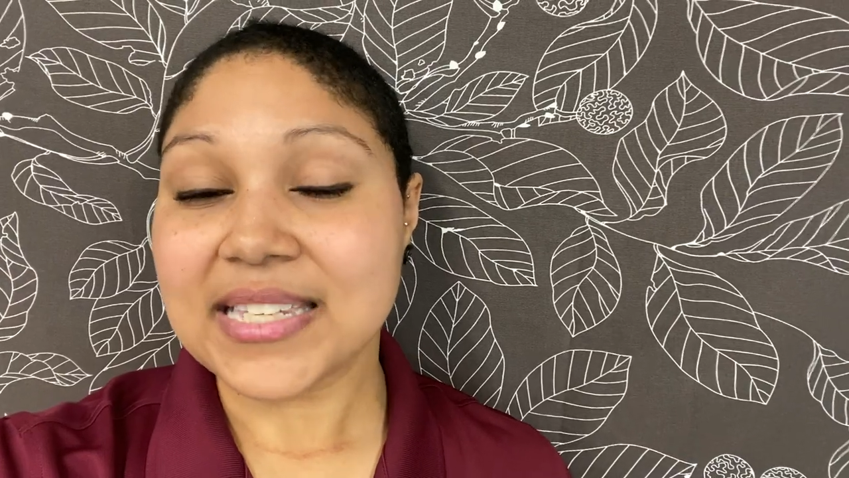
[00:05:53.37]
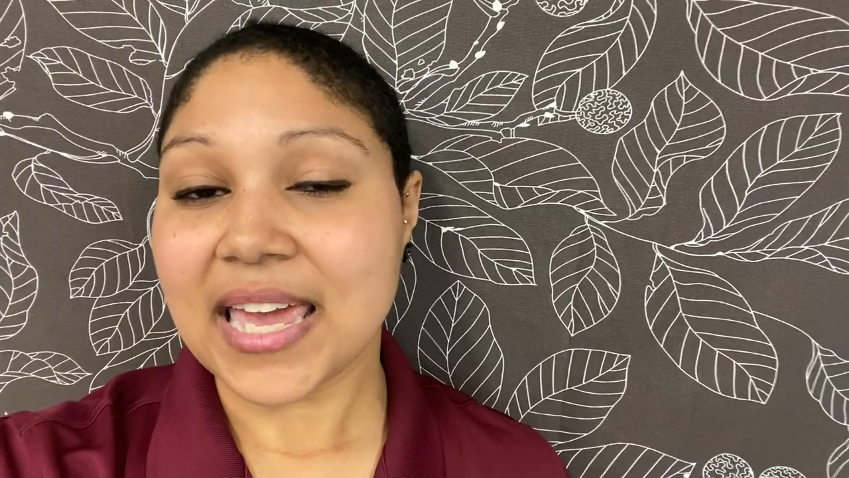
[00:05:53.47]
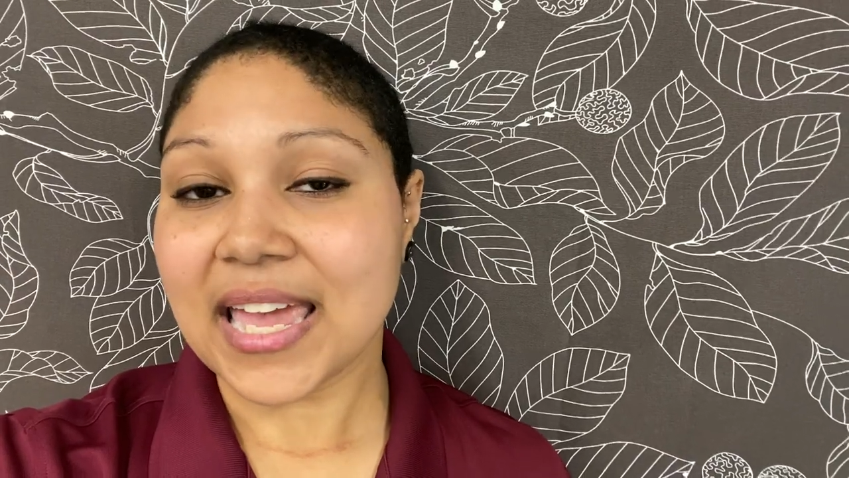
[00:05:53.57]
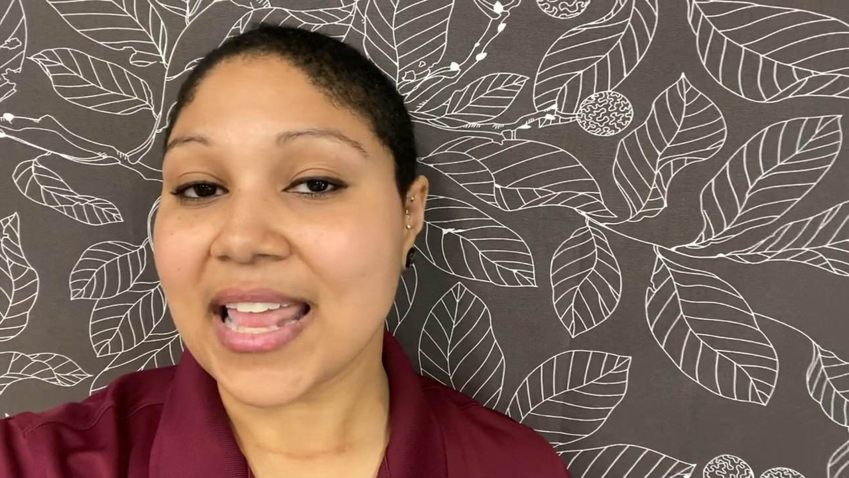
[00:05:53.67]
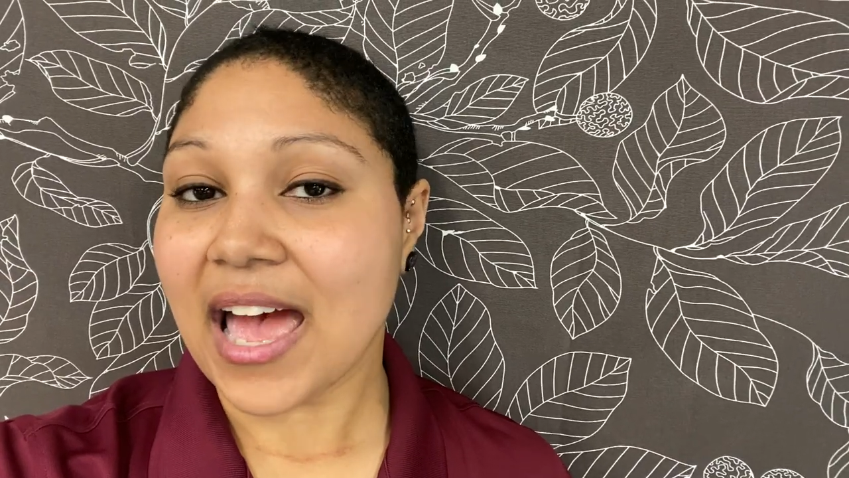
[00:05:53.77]

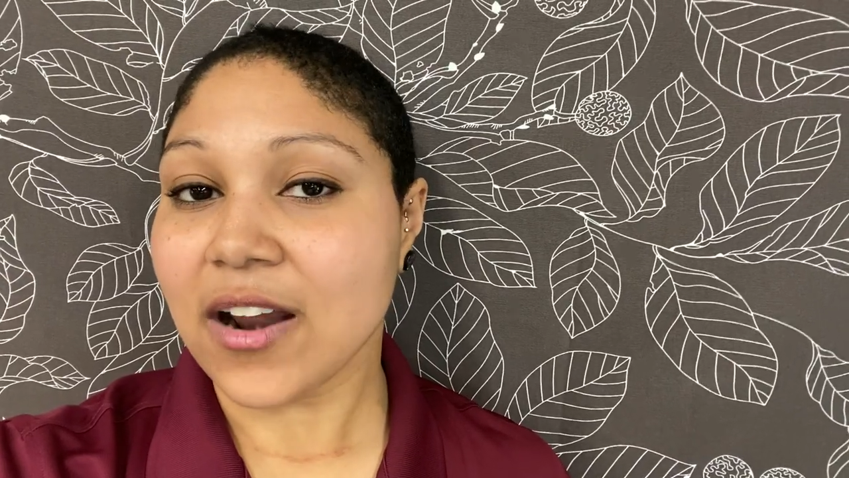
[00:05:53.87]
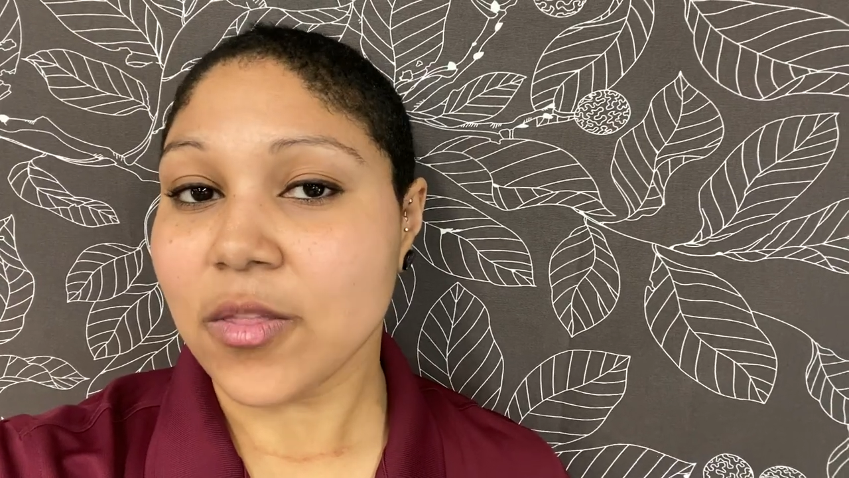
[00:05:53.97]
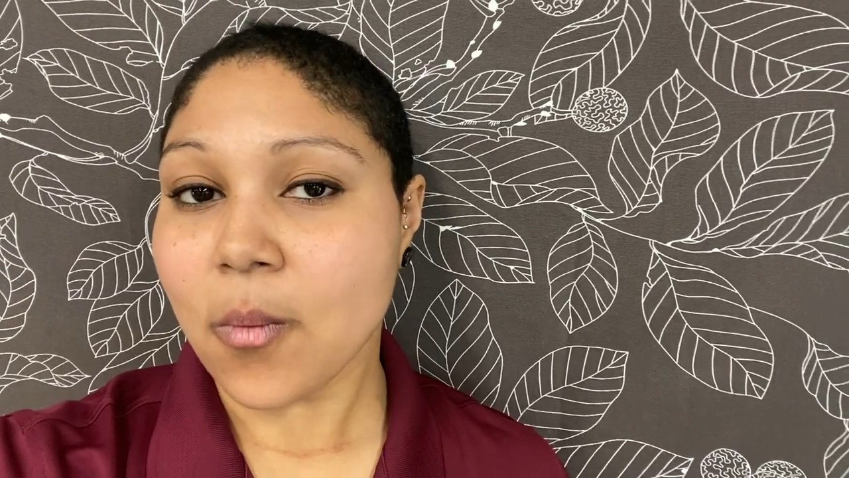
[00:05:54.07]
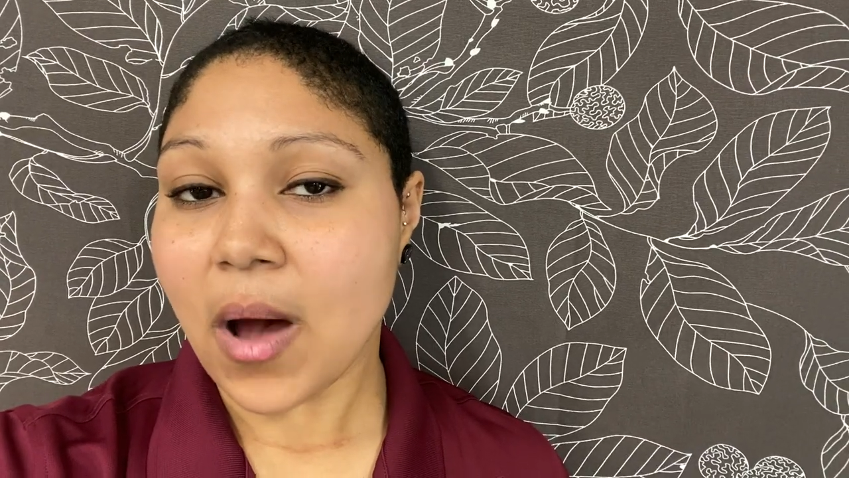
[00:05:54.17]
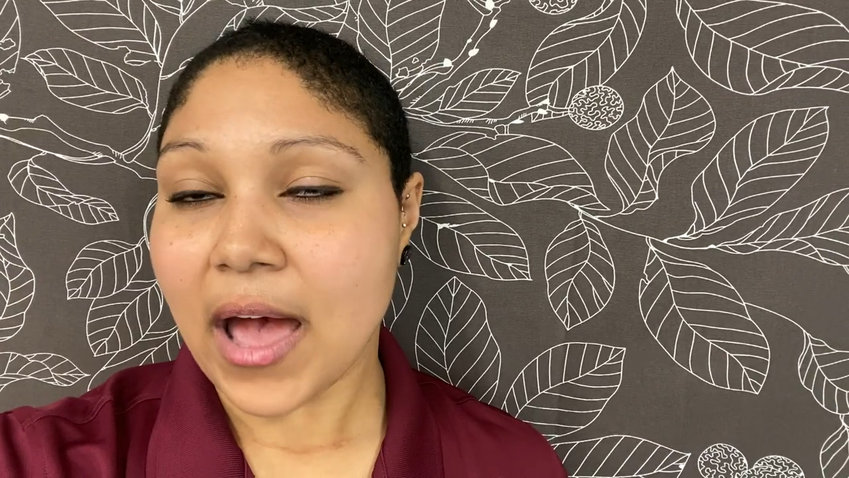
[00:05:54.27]
taken out of the
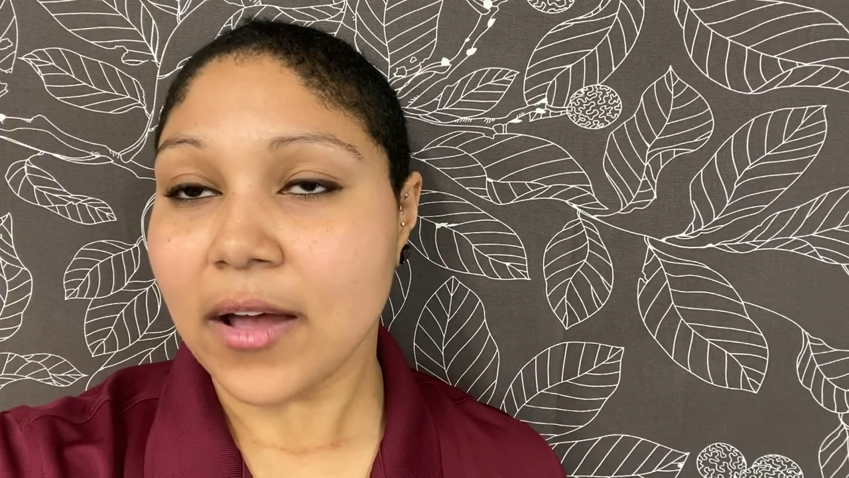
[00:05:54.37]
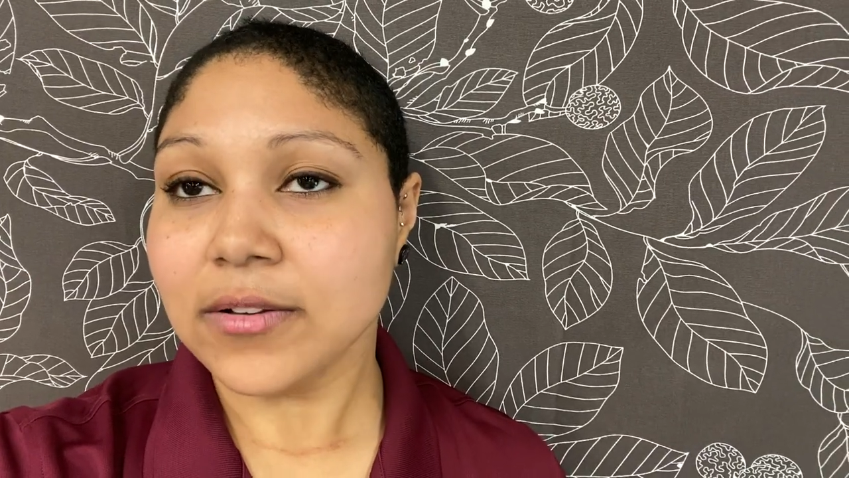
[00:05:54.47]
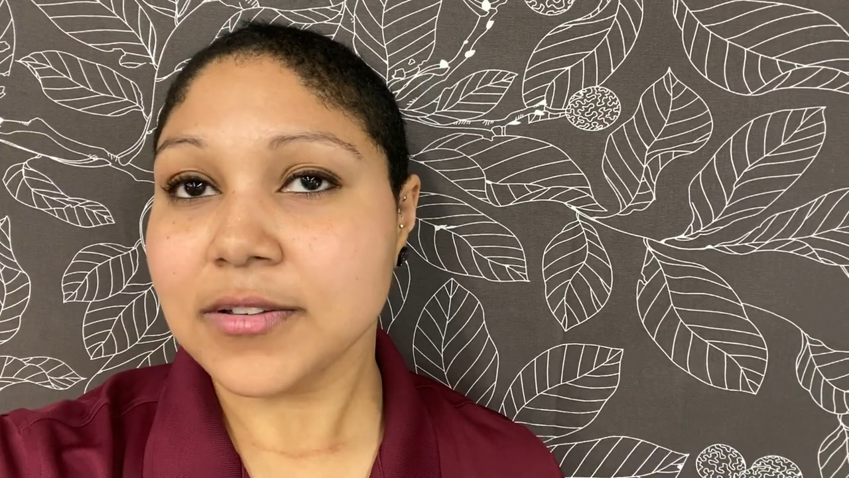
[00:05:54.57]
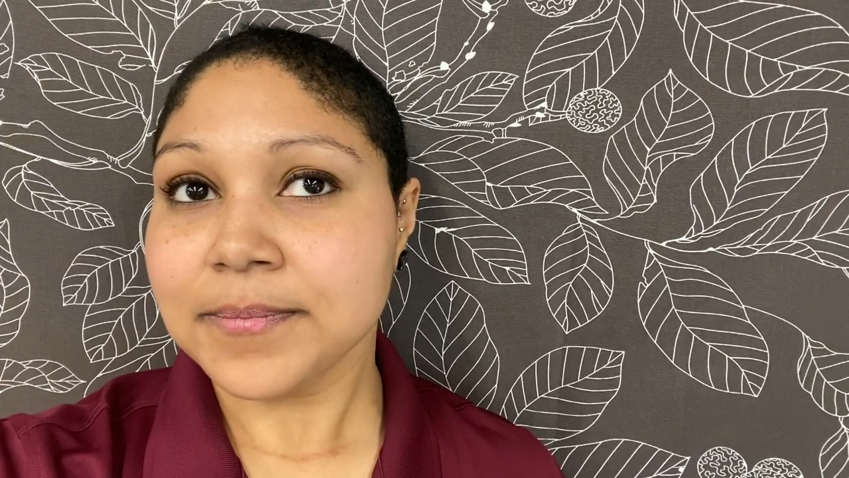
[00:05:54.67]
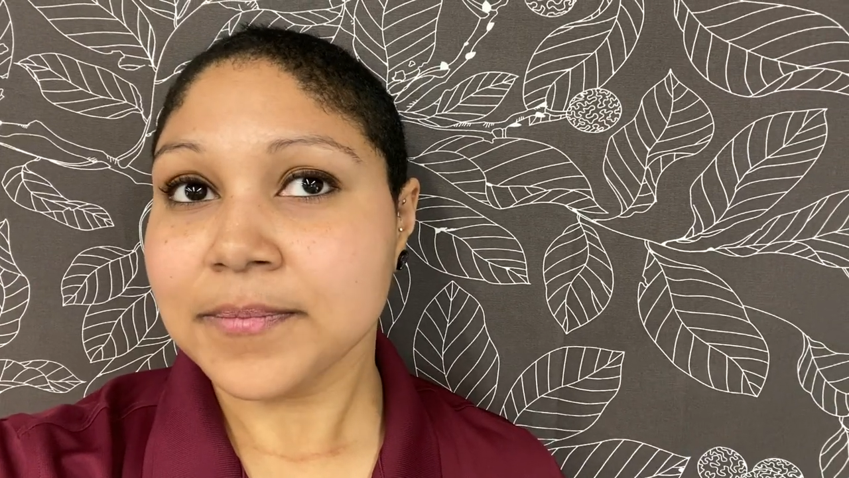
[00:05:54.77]
wild.